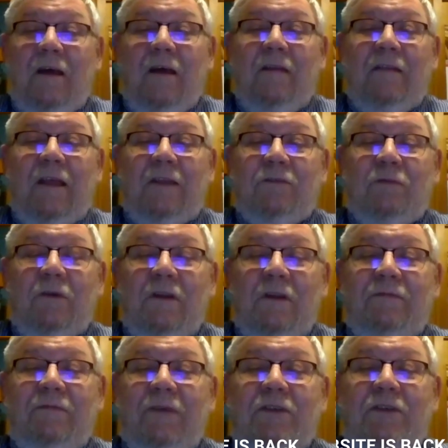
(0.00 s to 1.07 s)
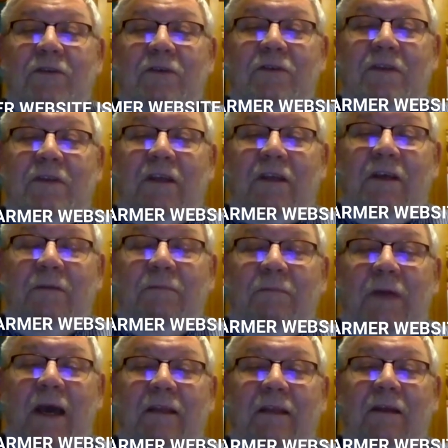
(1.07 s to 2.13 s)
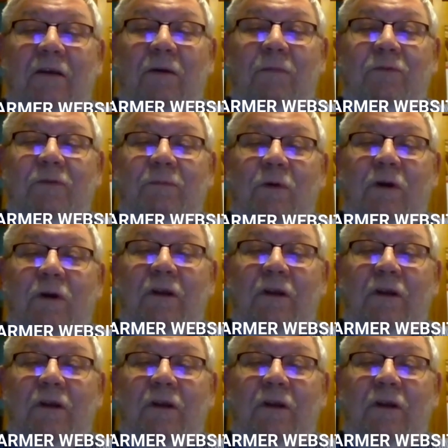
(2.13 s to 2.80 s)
that's one of the features that come back to help support